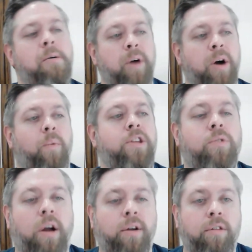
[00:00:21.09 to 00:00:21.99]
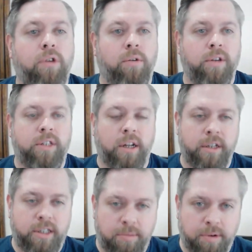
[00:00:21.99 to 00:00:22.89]
But when you're going through a
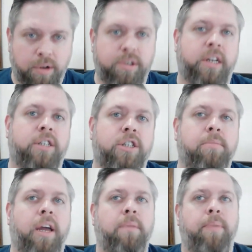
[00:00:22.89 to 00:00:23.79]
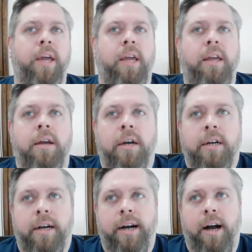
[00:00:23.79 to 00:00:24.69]
redundancy process, you may be
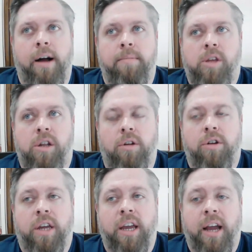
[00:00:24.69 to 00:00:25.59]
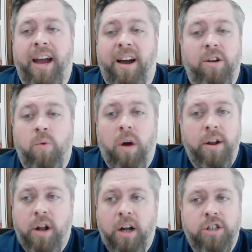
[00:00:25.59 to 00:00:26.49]
looking at quite
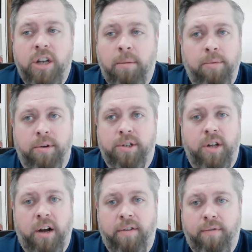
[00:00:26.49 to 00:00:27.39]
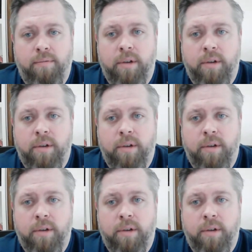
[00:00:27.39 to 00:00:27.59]
a large number of staff.